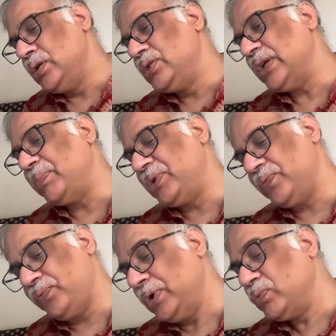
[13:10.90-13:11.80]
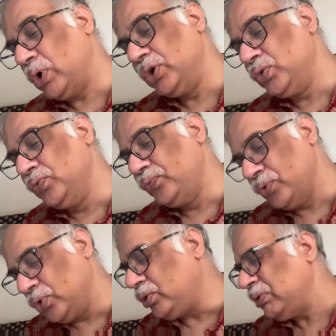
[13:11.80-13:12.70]
chapter 1 to
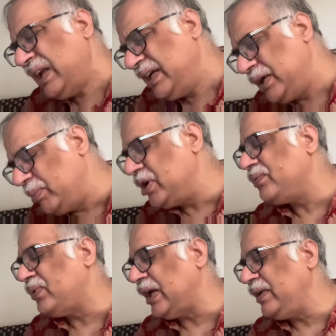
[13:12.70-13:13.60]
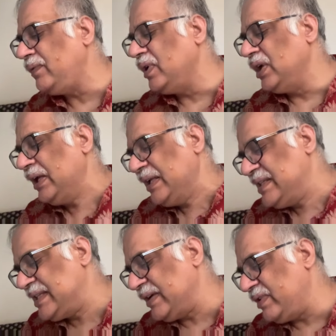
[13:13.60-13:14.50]
4, a little bit of 5,
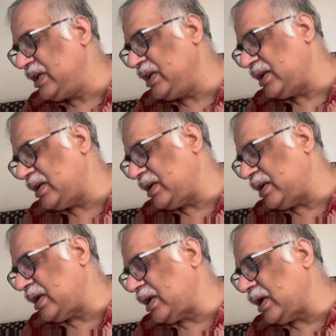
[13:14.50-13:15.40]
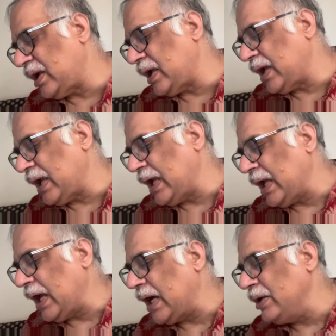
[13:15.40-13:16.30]
7,
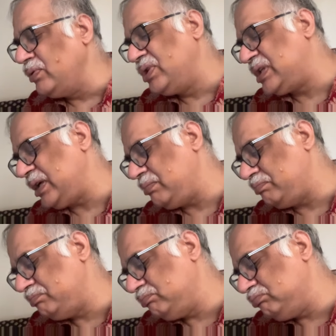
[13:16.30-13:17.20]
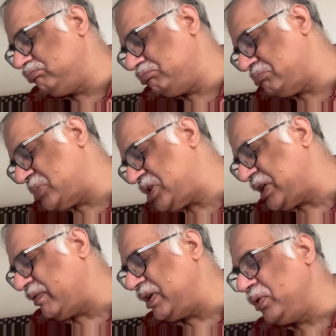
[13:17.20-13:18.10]
I would say
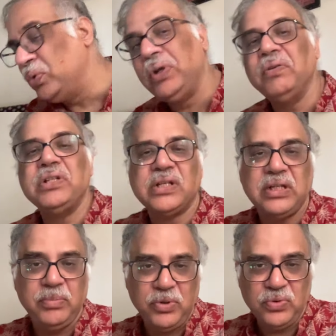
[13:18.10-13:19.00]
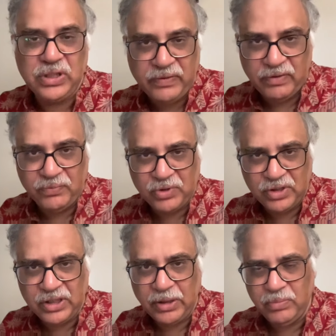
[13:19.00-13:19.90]
7, you can just keep it to 7 for the
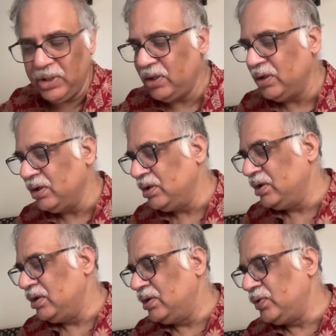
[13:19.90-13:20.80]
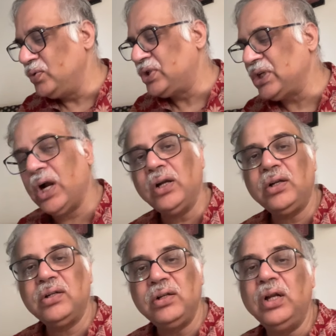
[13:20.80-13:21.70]
time being, to start
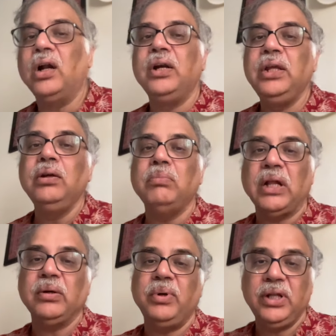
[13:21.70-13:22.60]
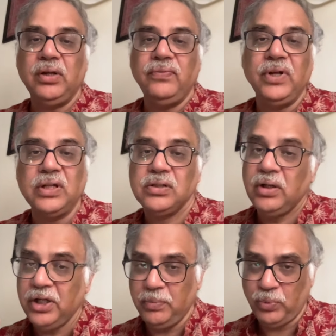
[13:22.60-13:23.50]
learning mathematical finance in a
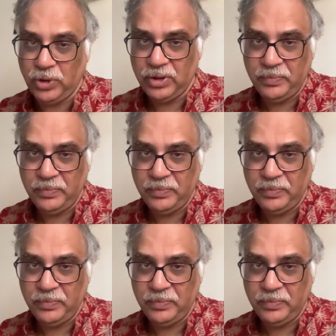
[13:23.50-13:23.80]
deep way.